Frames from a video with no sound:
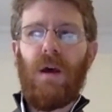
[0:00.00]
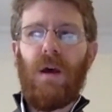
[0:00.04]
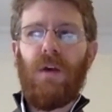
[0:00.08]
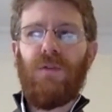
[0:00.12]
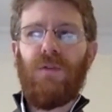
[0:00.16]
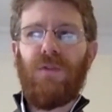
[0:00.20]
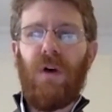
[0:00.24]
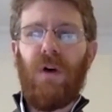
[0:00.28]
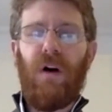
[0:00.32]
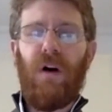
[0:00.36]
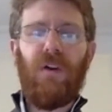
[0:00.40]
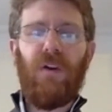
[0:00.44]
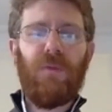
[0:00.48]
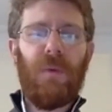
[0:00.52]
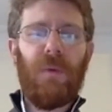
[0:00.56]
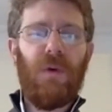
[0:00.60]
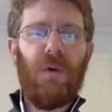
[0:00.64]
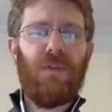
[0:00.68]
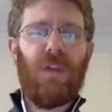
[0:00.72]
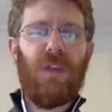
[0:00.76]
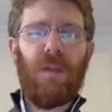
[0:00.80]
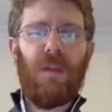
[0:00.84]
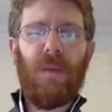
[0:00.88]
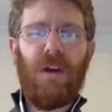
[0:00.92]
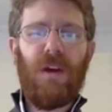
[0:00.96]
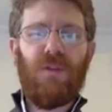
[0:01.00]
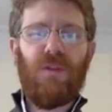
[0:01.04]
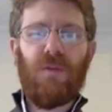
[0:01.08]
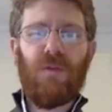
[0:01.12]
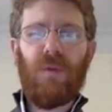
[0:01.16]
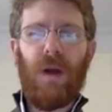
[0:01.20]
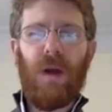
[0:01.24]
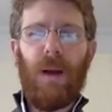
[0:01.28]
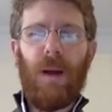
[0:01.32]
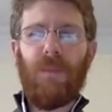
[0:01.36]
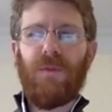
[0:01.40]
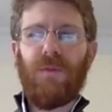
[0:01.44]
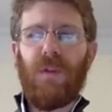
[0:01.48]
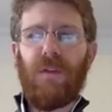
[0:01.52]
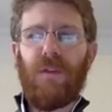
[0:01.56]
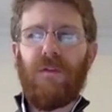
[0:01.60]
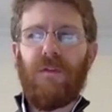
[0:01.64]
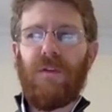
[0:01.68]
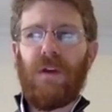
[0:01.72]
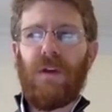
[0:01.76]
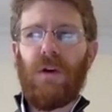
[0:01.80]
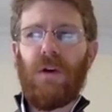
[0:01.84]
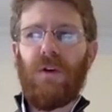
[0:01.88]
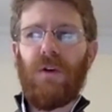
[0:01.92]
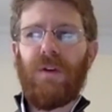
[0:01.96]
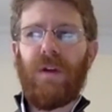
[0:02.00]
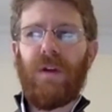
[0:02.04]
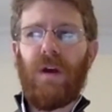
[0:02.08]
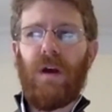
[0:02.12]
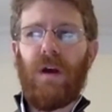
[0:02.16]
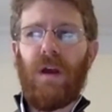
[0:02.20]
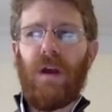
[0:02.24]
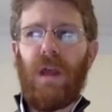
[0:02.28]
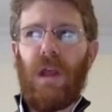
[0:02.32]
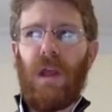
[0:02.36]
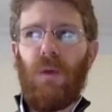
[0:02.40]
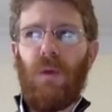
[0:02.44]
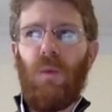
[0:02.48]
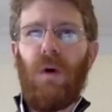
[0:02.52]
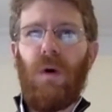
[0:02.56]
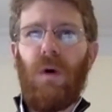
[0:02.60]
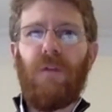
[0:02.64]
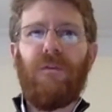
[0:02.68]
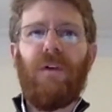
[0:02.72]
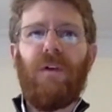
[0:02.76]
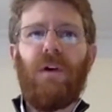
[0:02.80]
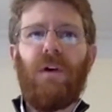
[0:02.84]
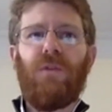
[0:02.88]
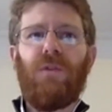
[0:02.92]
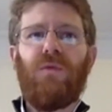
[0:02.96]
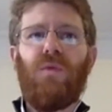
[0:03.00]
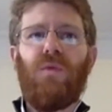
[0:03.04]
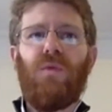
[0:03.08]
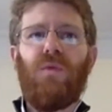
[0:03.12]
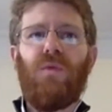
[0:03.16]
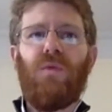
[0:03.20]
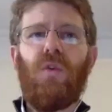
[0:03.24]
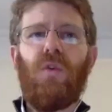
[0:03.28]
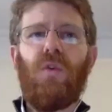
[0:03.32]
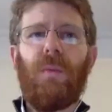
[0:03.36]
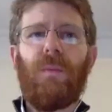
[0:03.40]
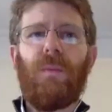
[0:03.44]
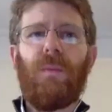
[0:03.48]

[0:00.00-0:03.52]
solves most of the major problems in the field in one fell swoop.